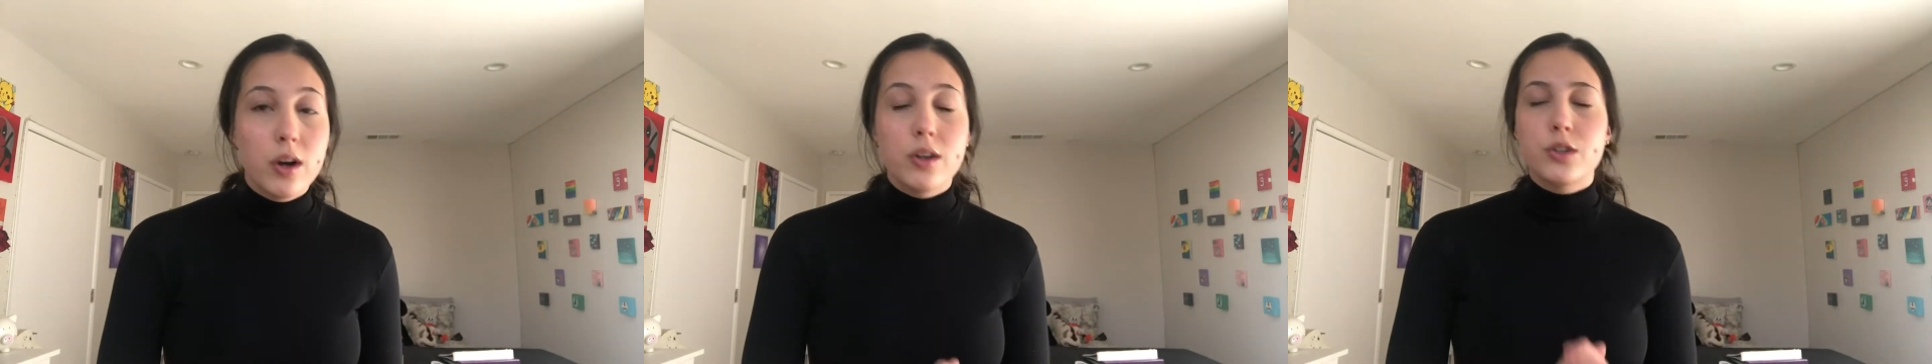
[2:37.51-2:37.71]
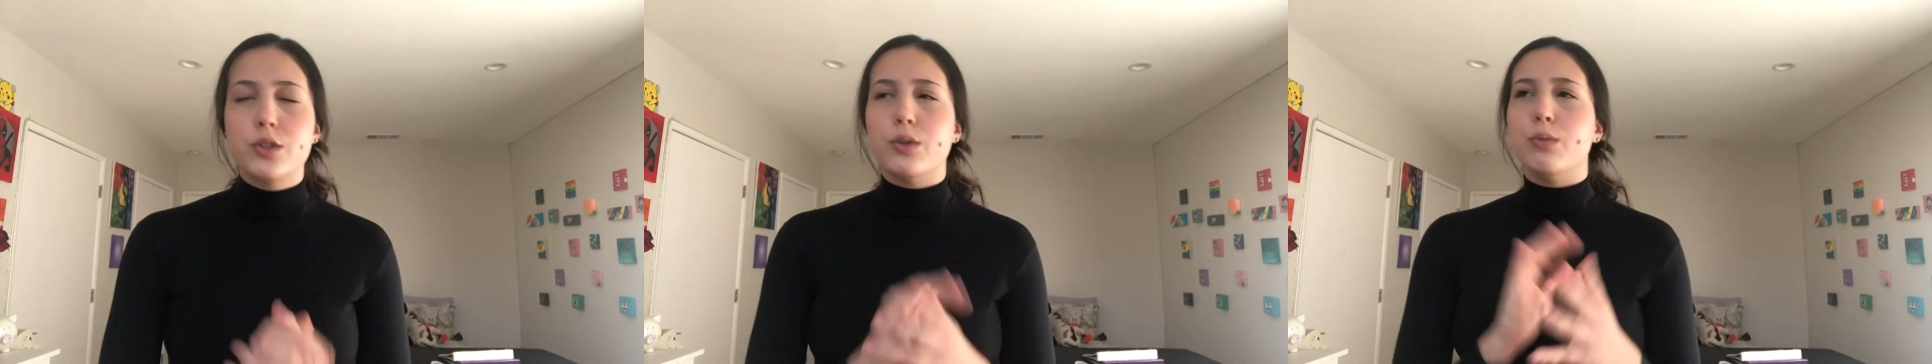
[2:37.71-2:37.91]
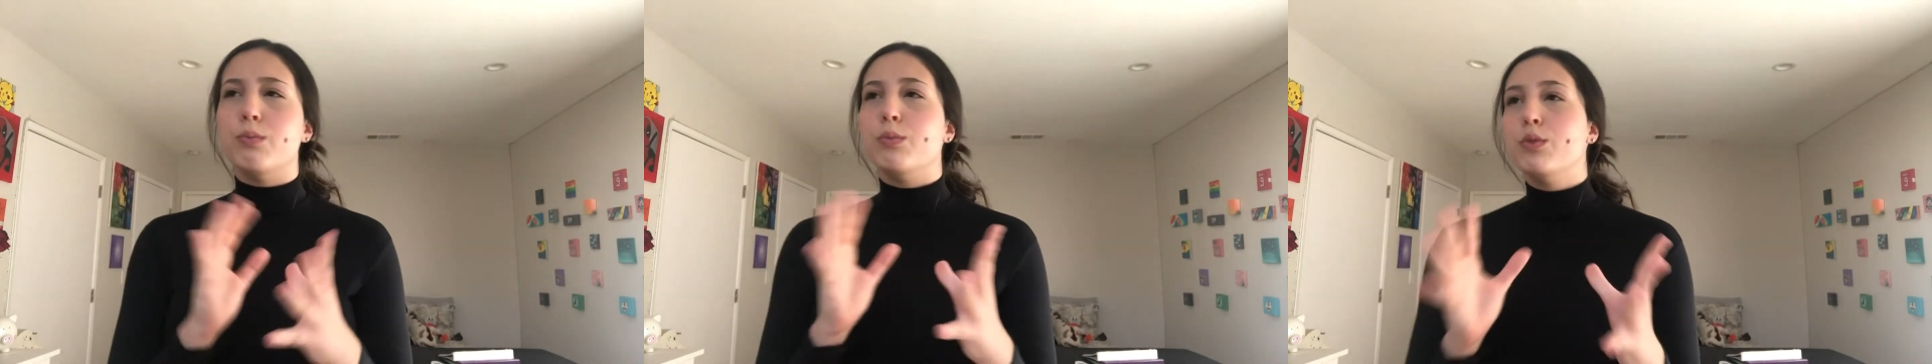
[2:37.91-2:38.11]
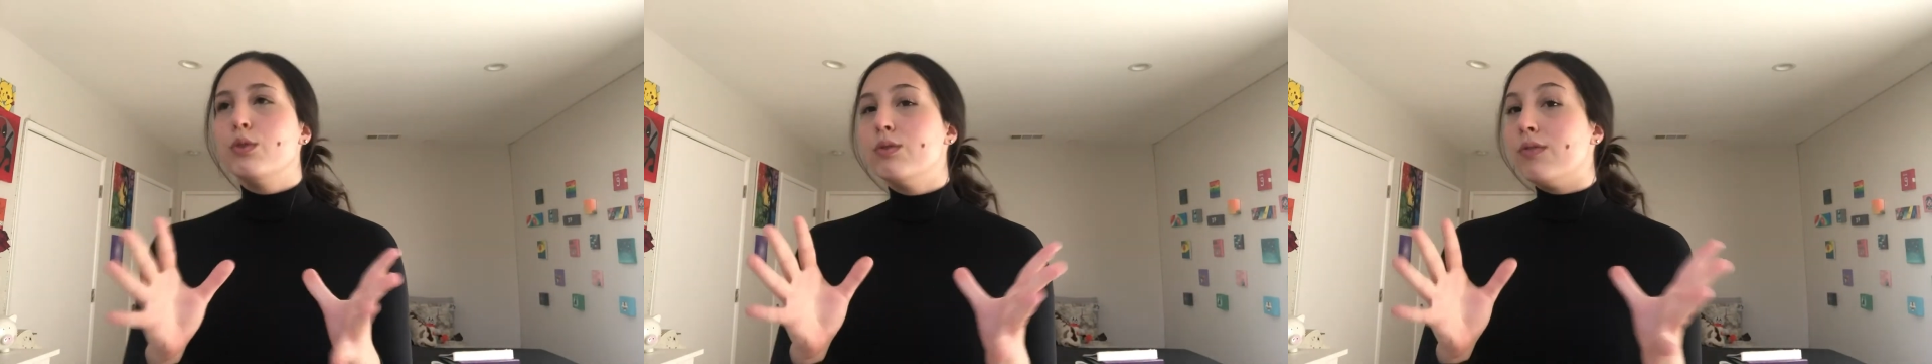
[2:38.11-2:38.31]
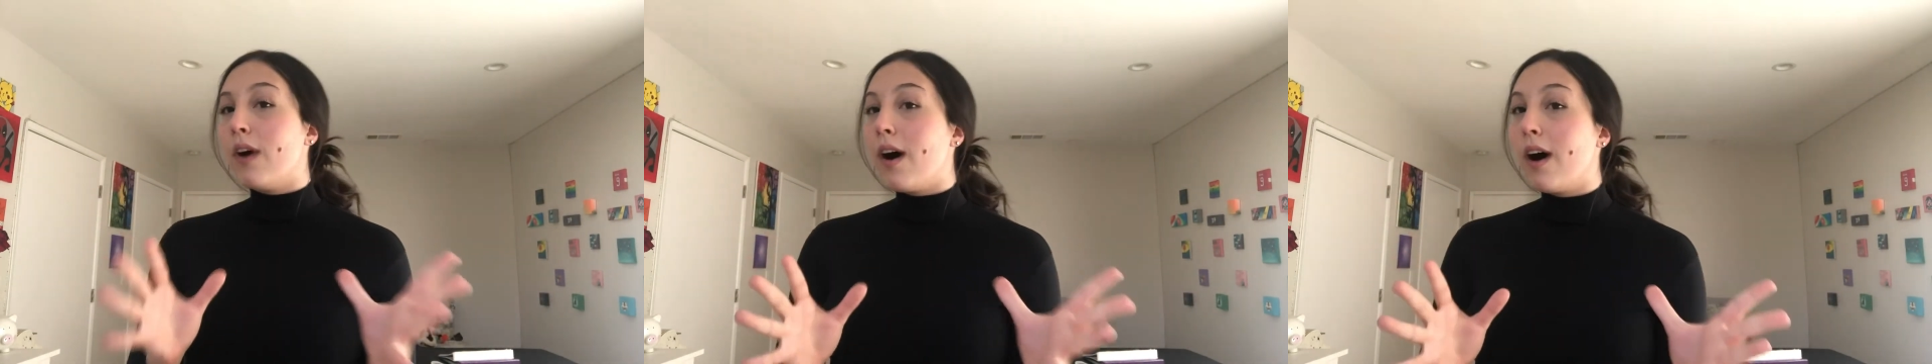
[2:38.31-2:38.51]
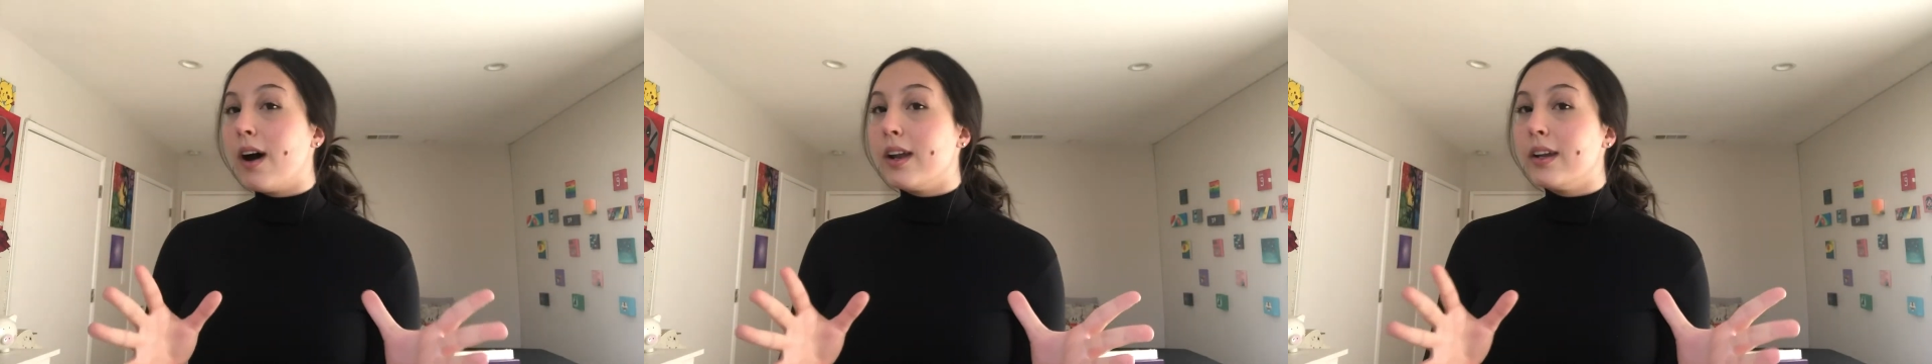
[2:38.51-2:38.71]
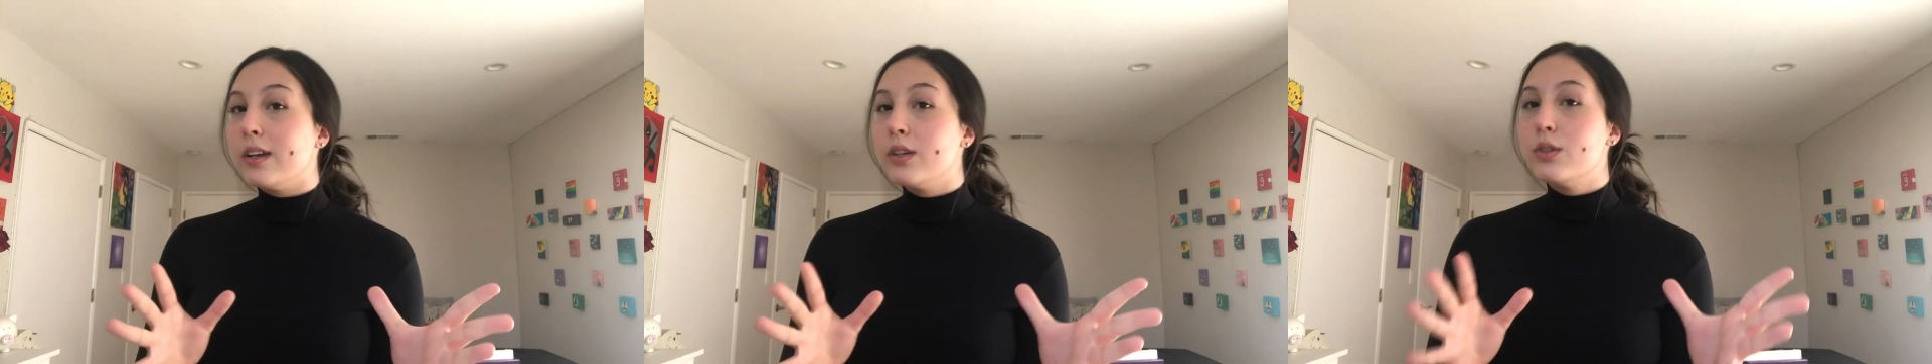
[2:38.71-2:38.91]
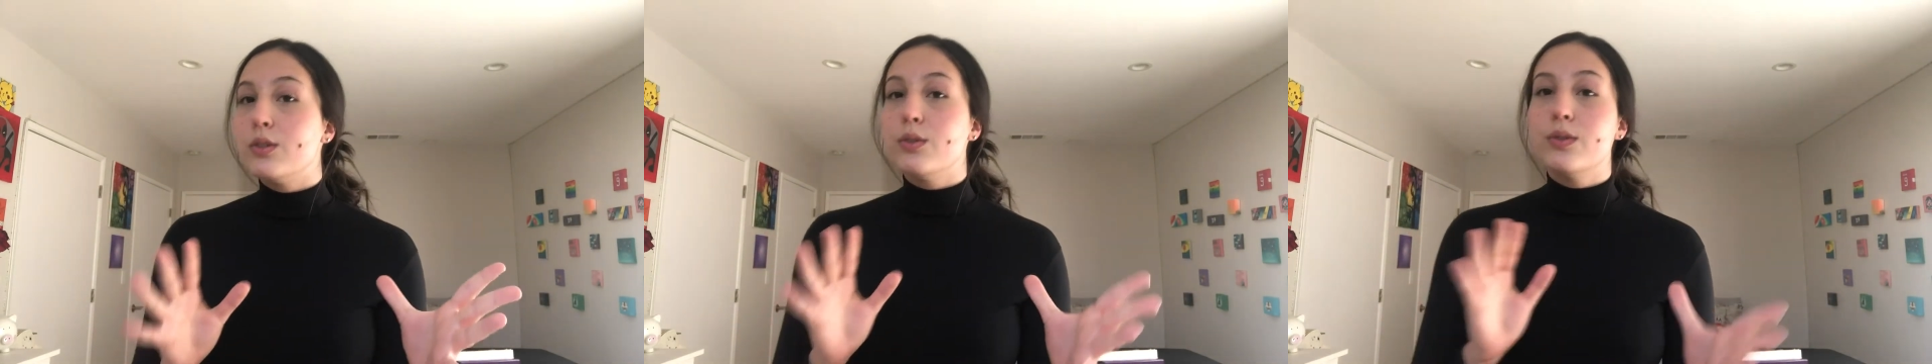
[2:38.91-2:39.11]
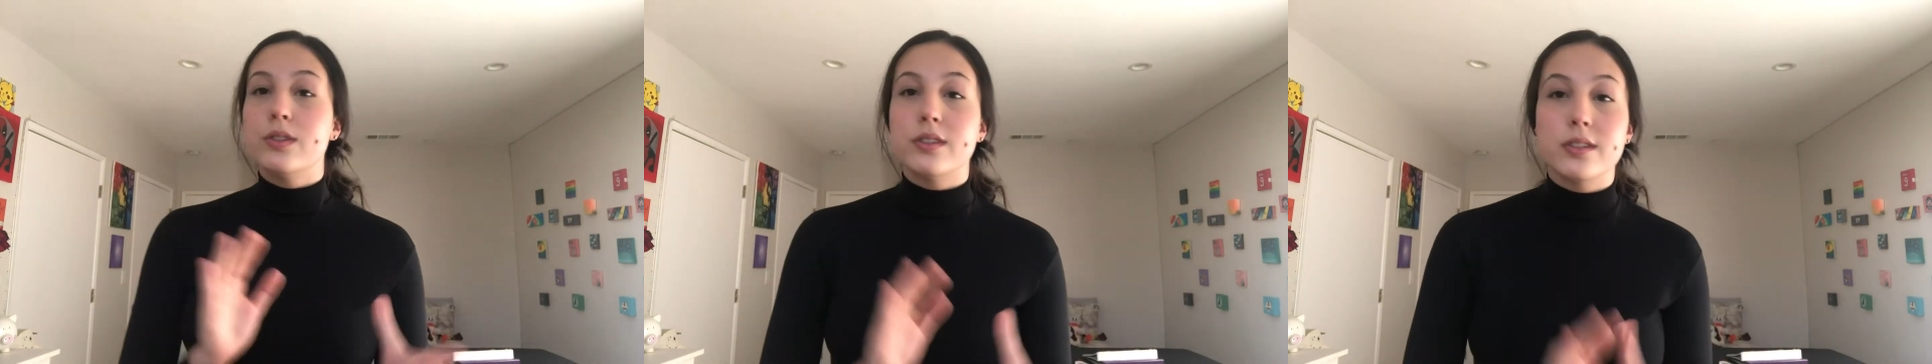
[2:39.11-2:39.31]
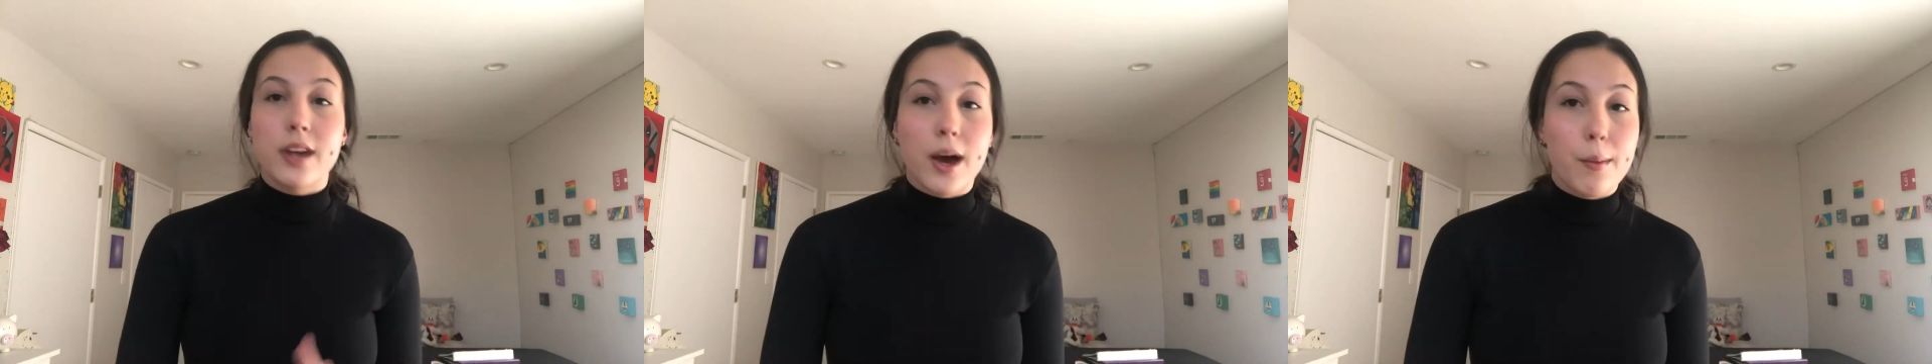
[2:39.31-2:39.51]
to move on to
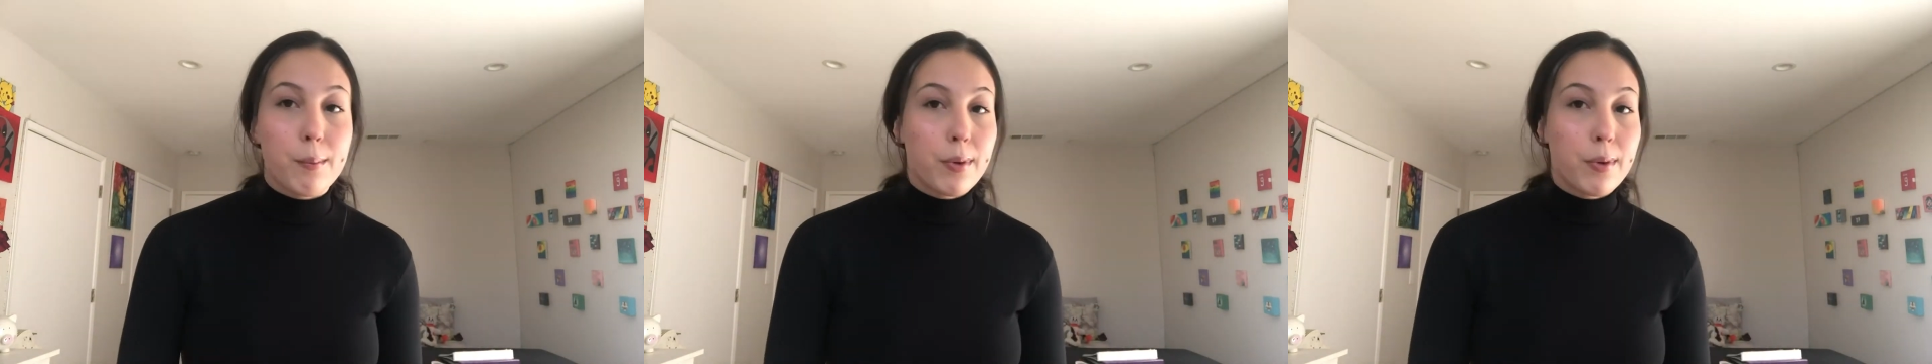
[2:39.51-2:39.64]
step